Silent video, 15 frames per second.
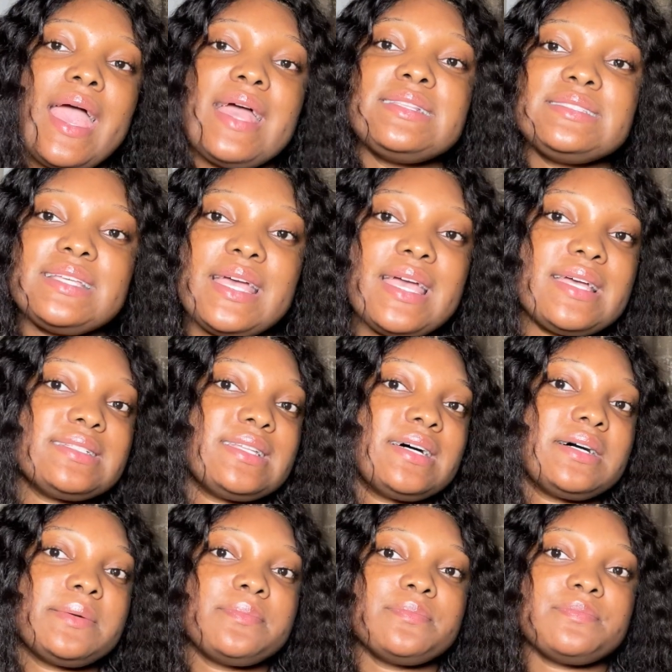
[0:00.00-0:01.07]
And
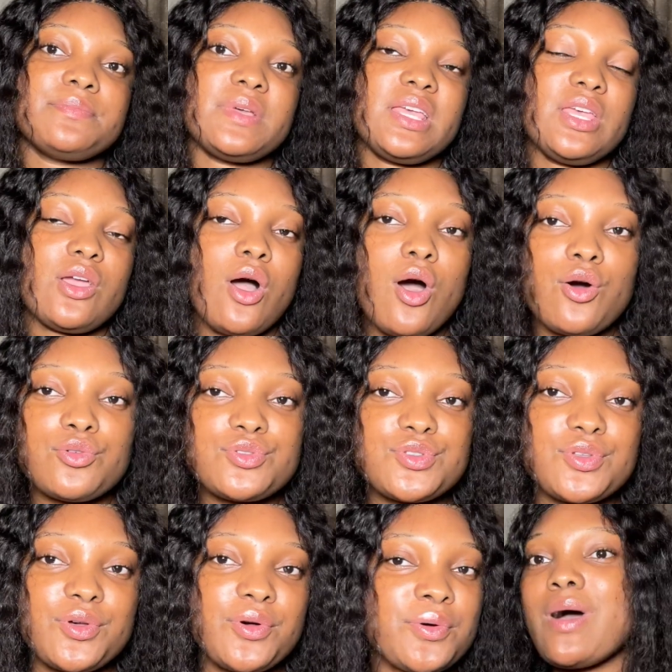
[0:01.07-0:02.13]
then he
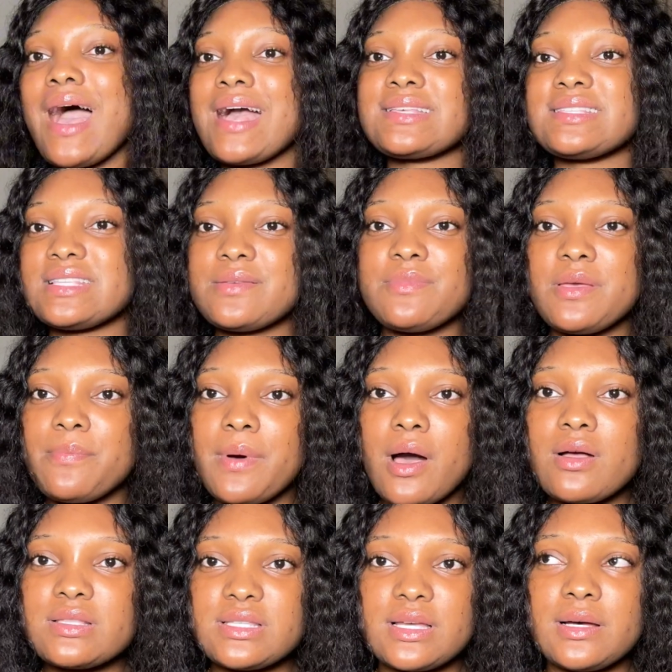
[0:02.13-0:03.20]
also asked him
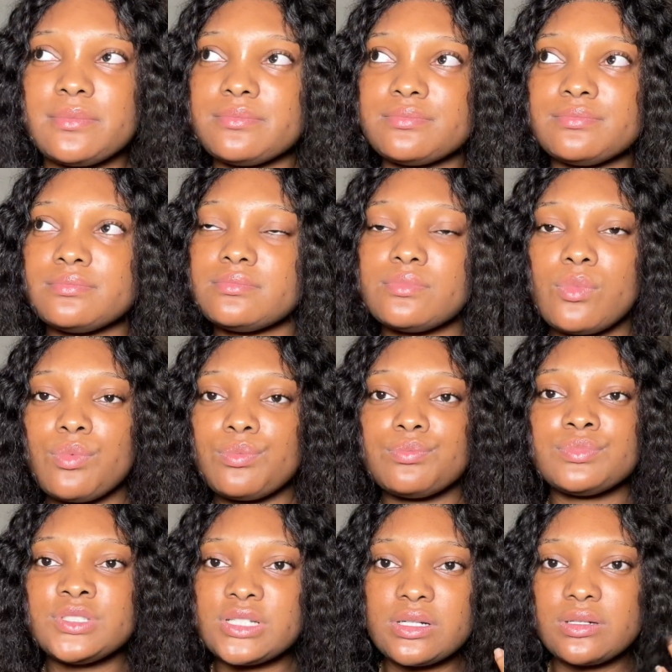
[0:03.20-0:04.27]
about
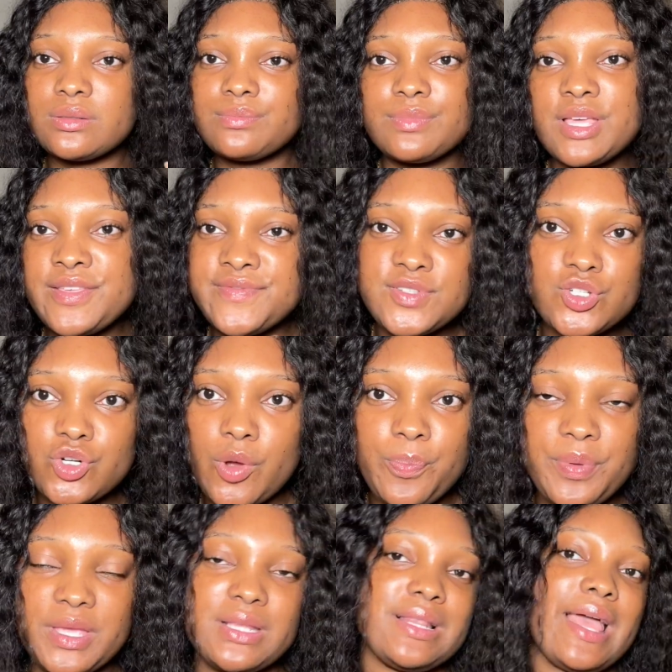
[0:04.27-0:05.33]
the
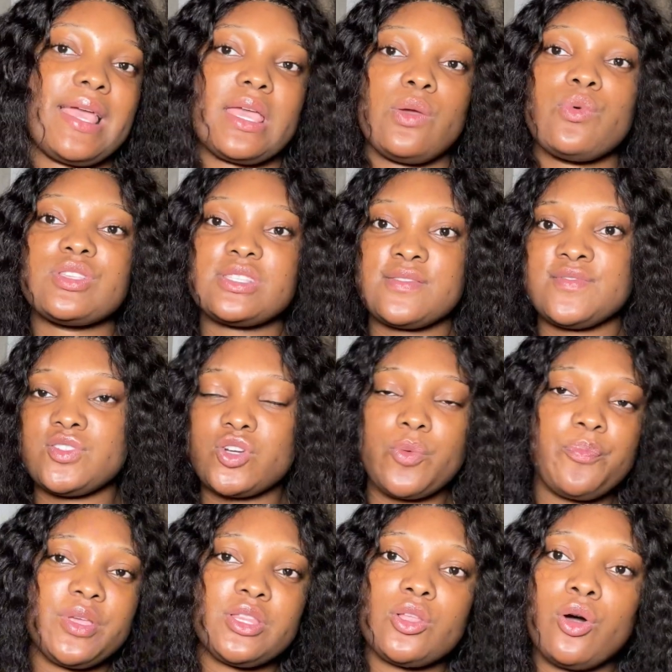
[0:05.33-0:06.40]
eavesdropping, like it was
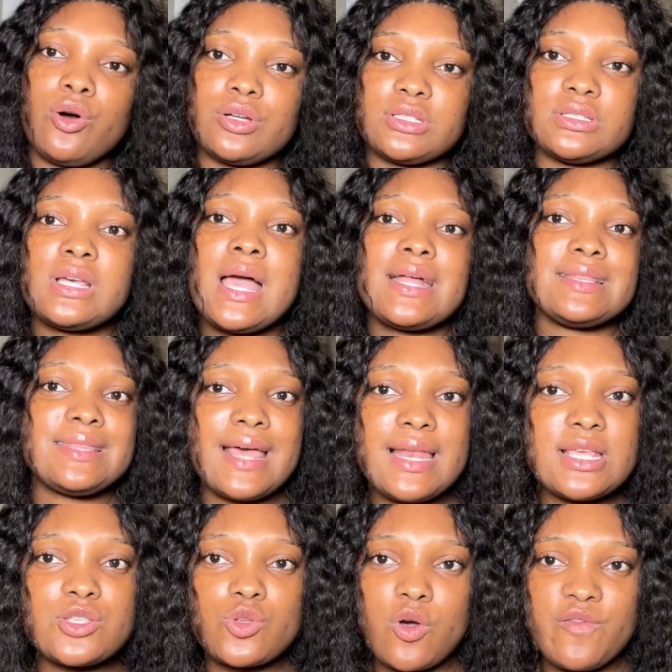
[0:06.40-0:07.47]
eavesdropping on
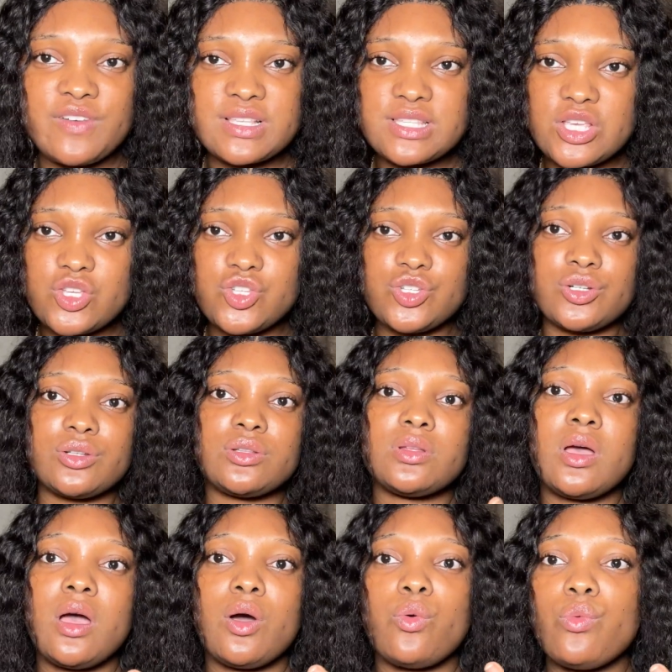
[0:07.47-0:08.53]
Nelly's conversation
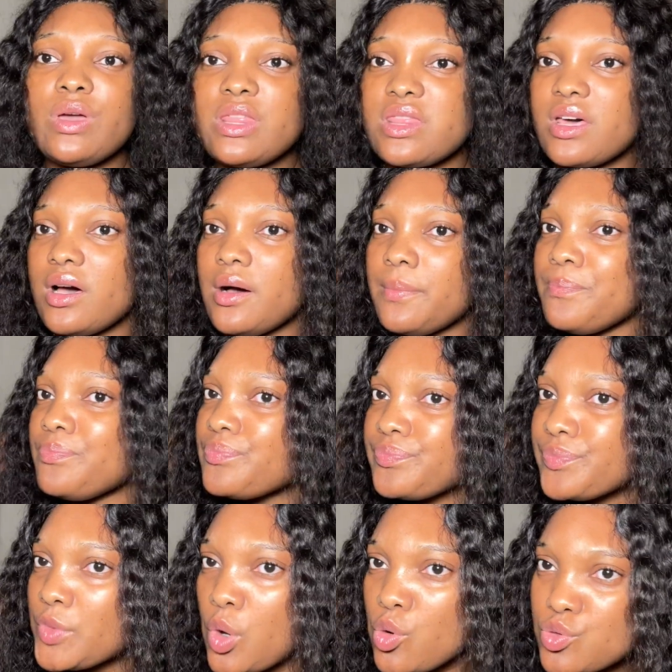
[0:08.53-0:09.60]
with
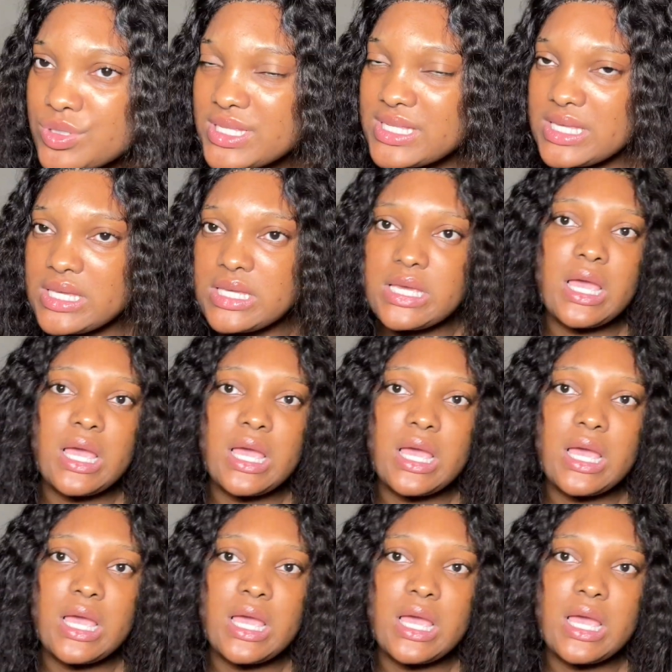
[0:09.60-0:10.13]
OC.